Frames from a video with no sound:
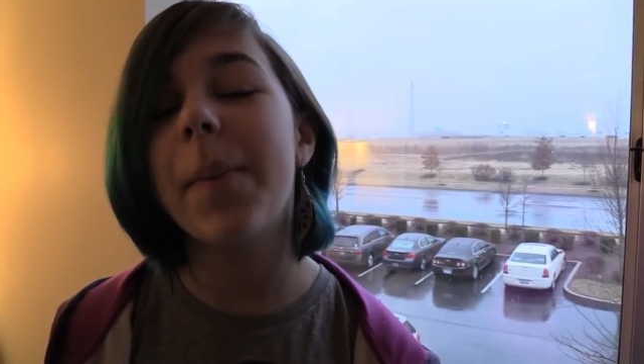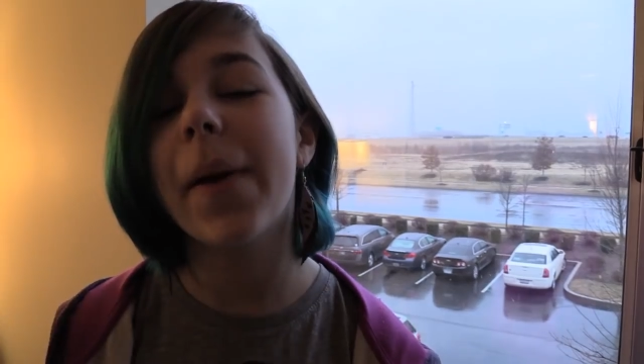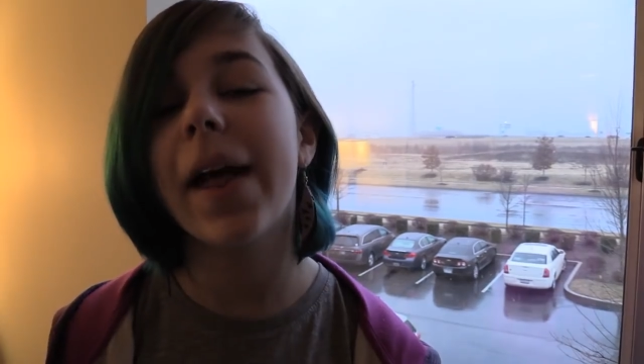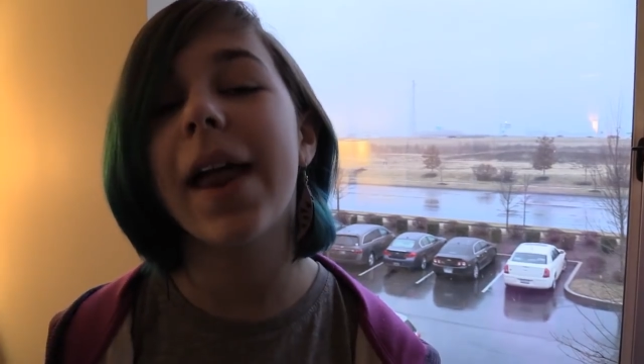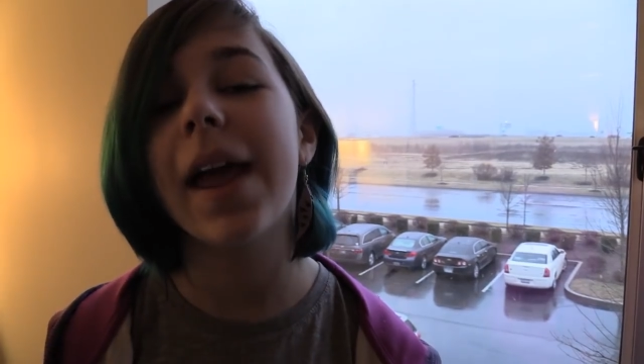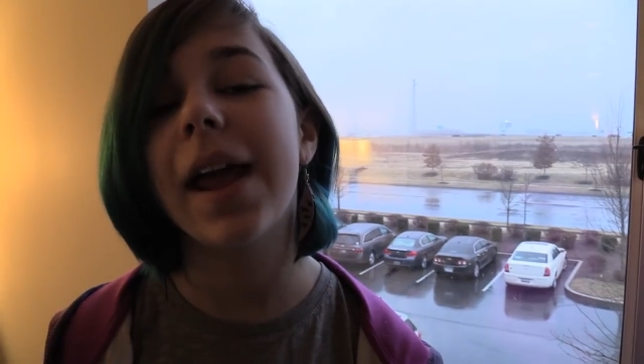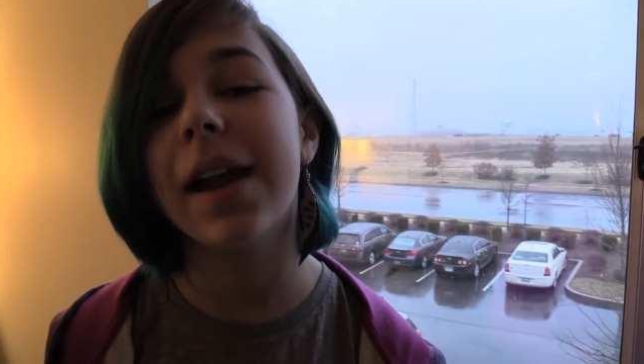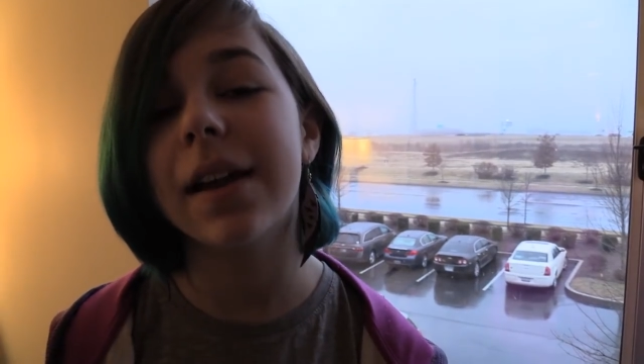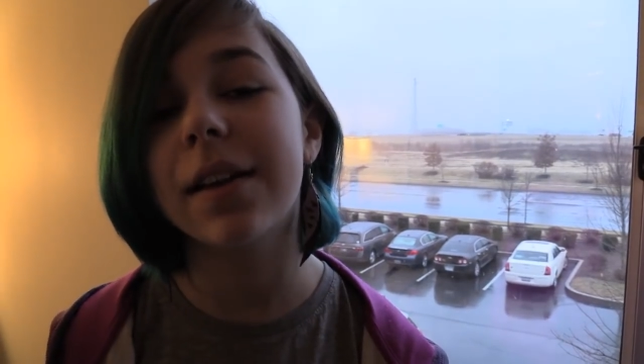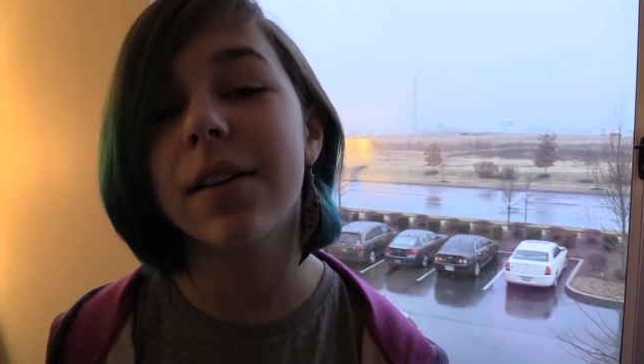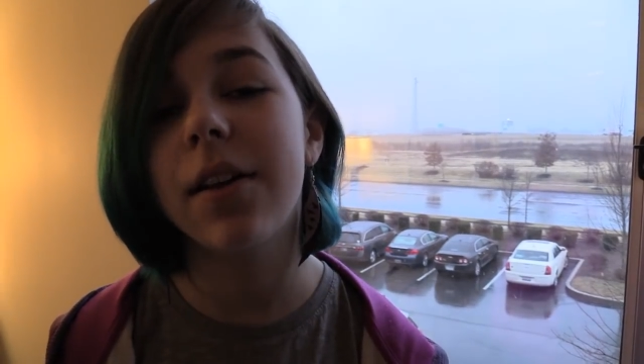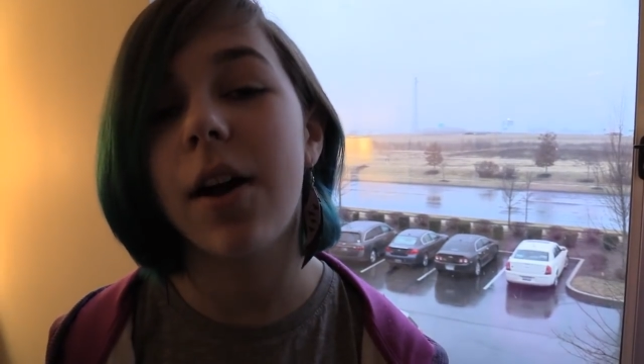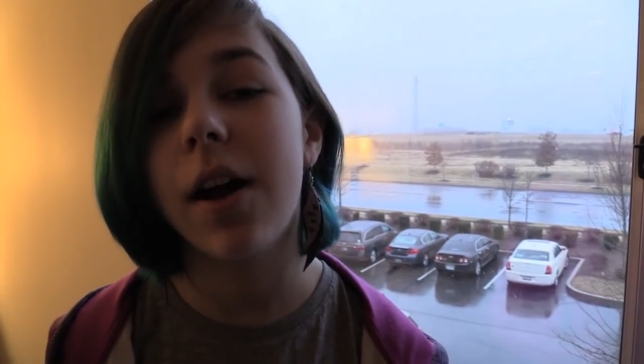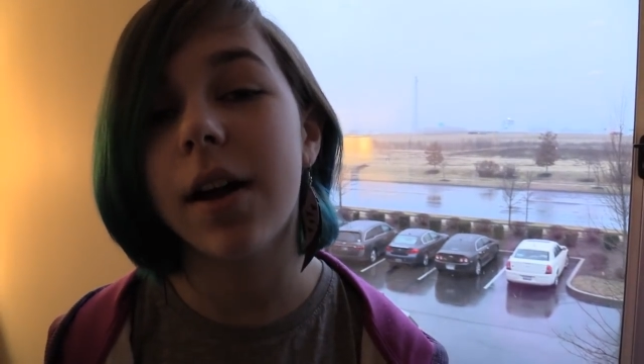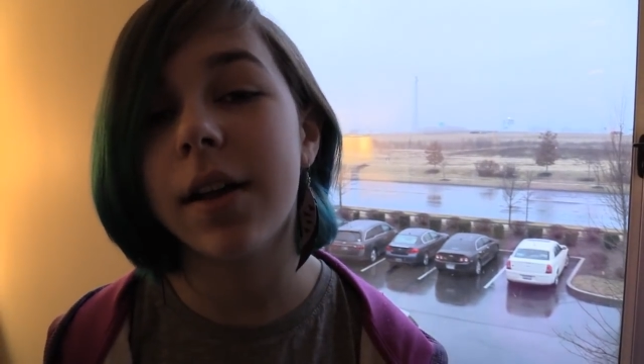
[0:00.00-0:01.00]
at eight
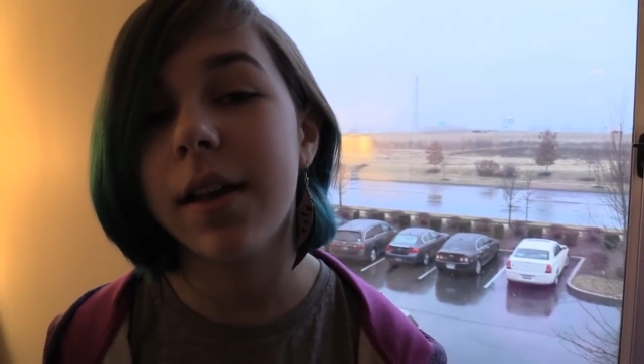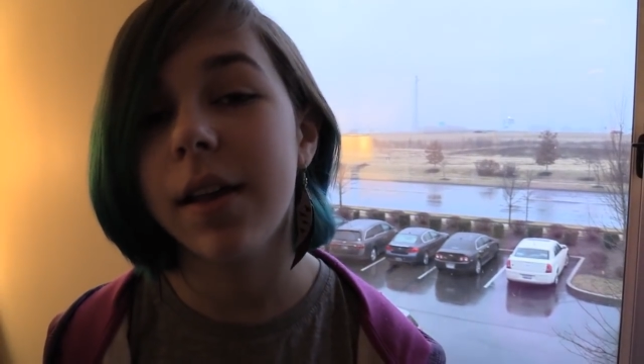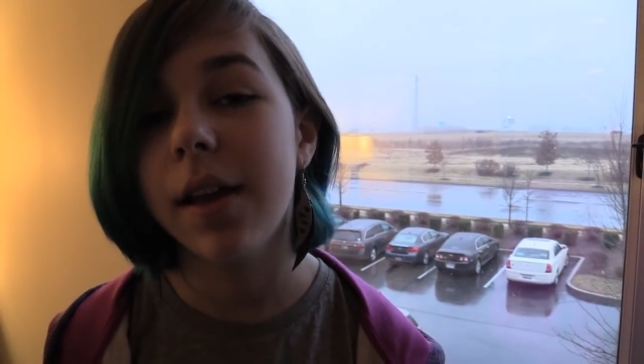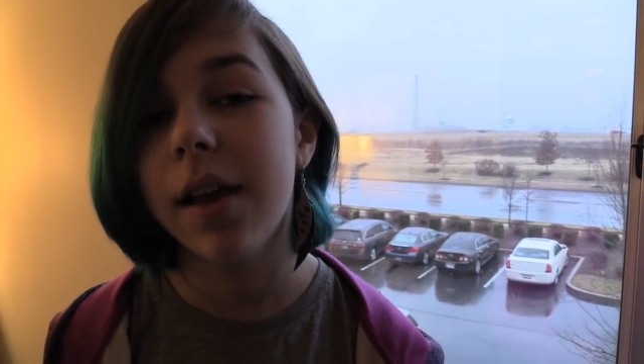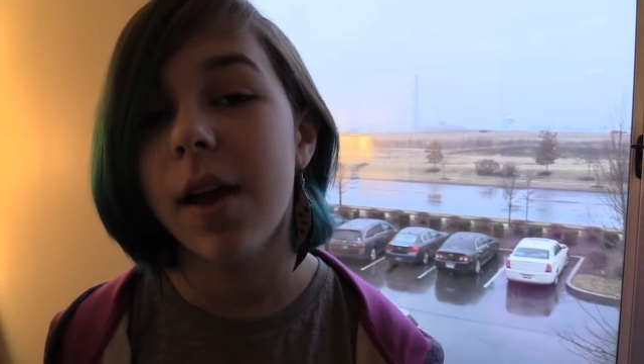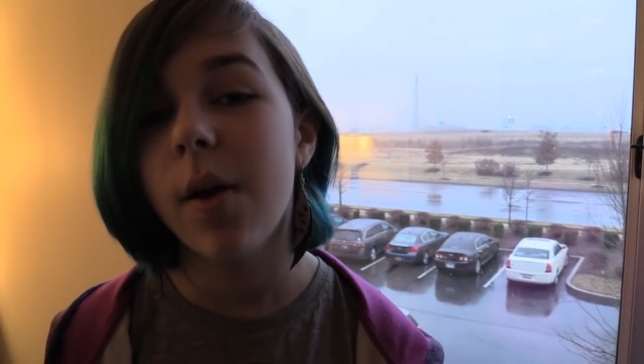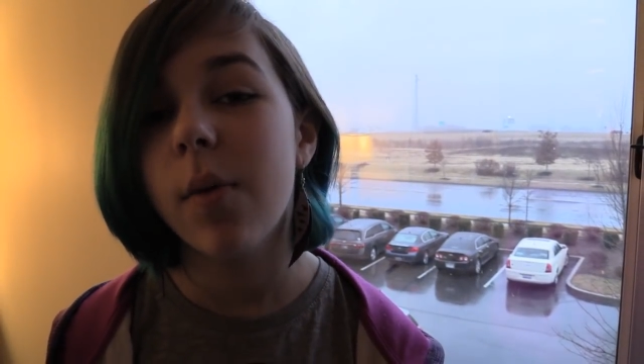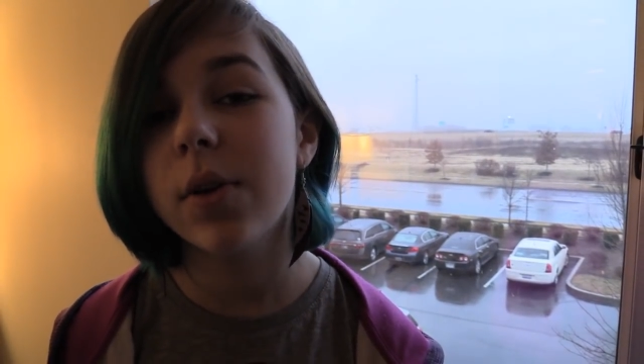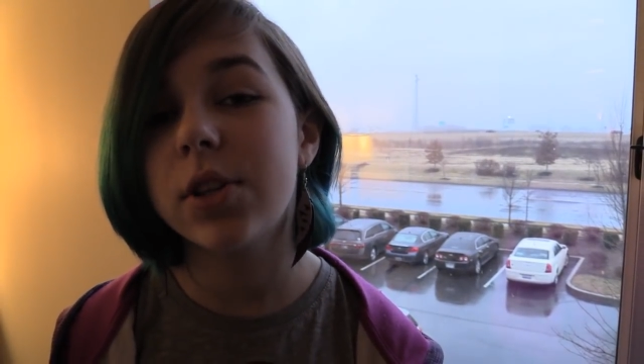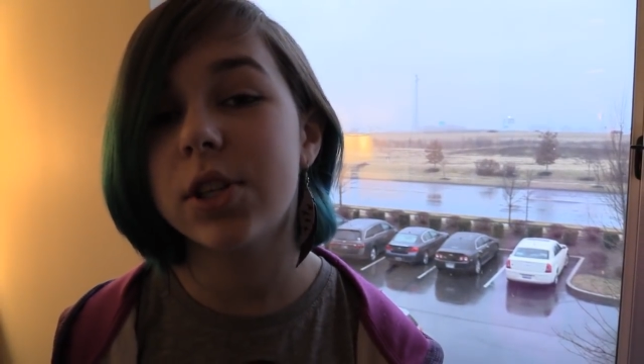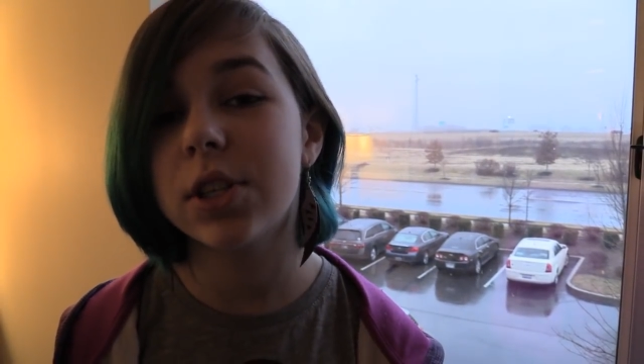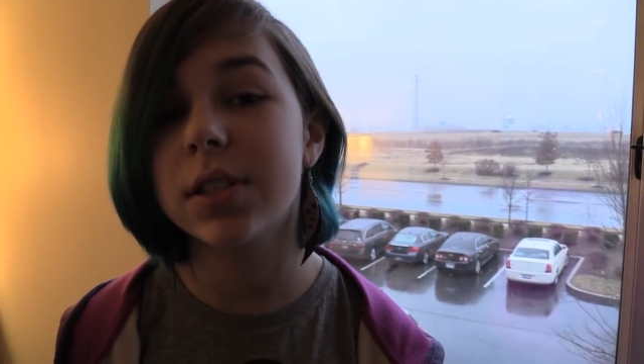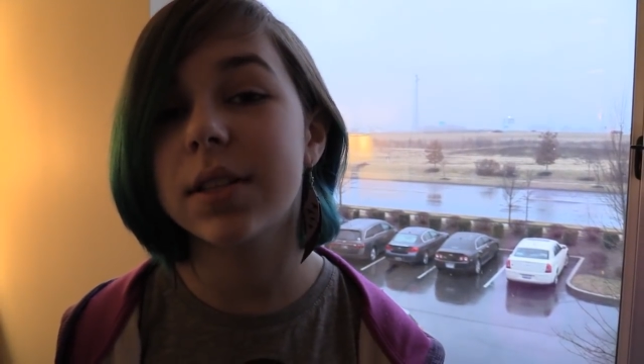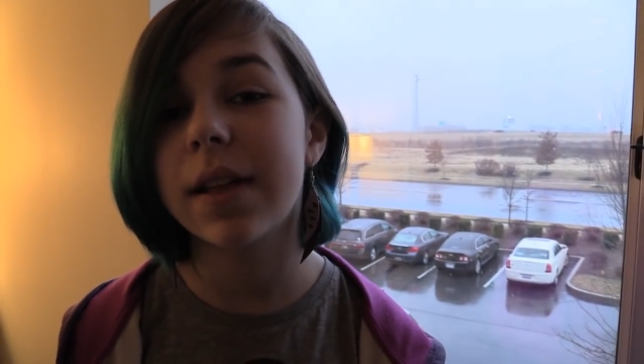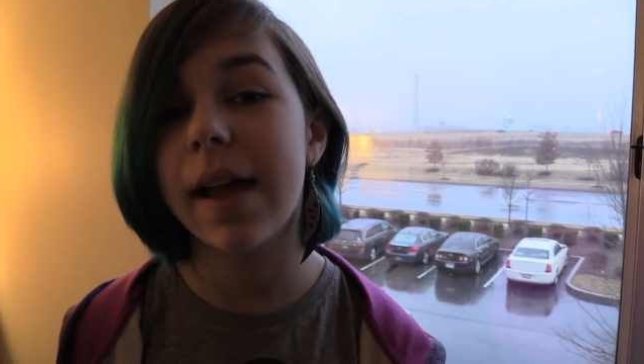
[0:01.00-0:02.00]
o'clock, which
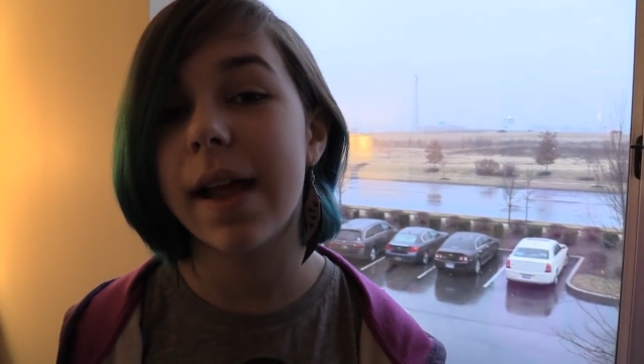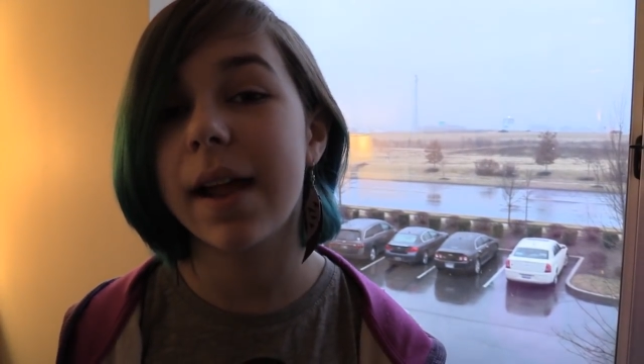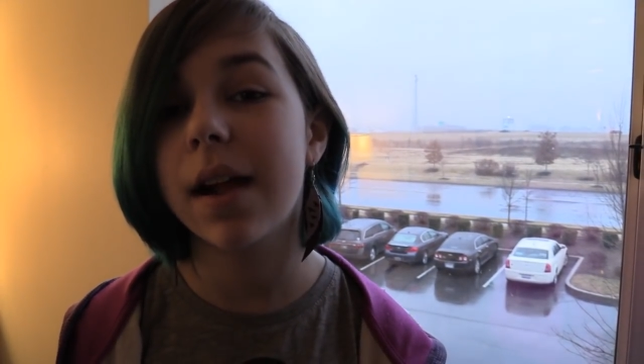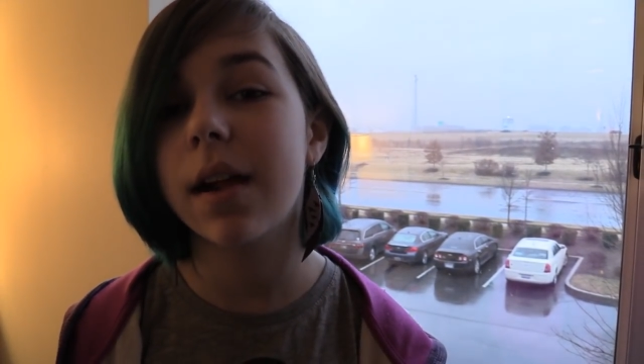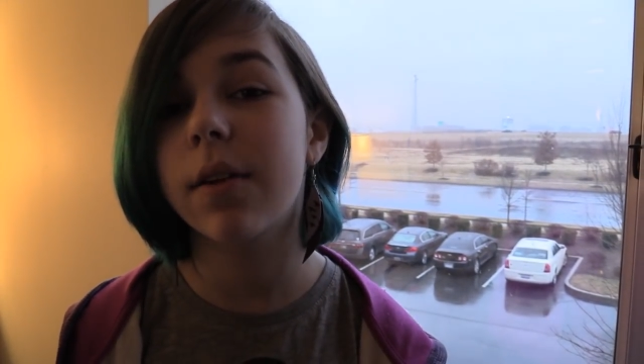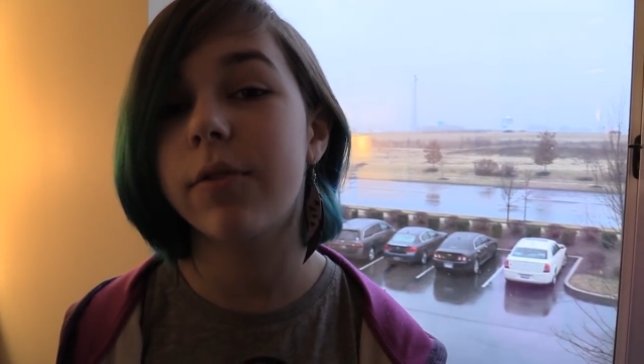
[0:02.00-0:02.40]
is like